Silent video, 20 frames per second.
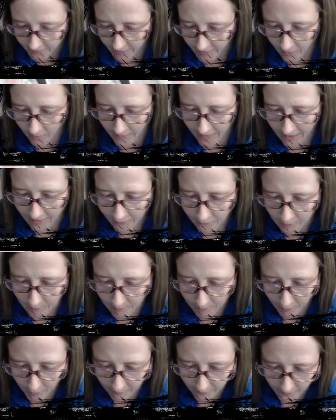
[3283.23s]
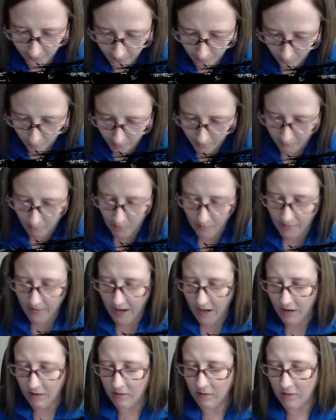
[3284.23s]
don't have to be perfect. Don't worry about
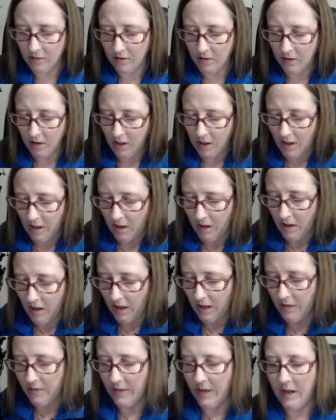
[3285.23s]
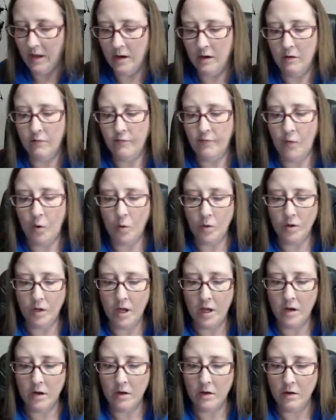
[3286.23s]
that. And then fold
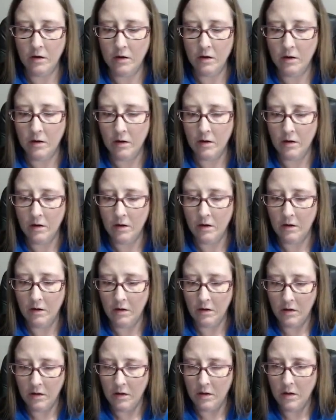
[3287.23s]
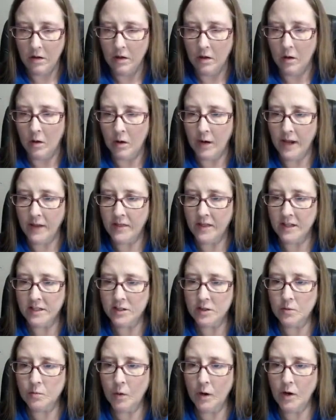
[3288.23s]
it. Okay, this
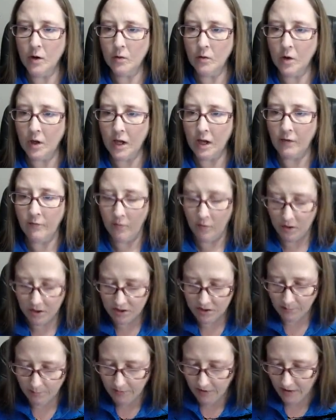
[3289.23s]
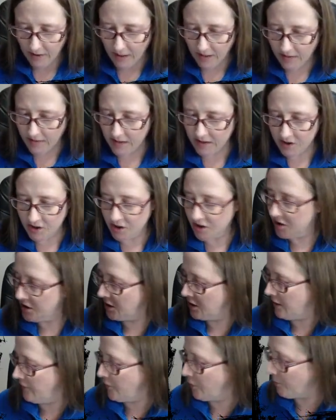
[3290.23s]
is what you're looking for, is something like this, just to
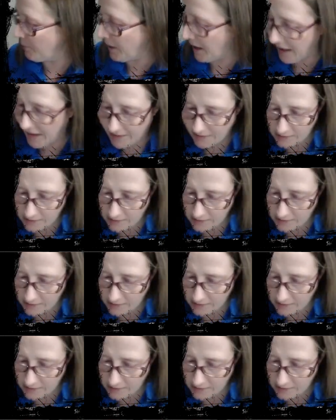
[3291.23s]
give your pocket a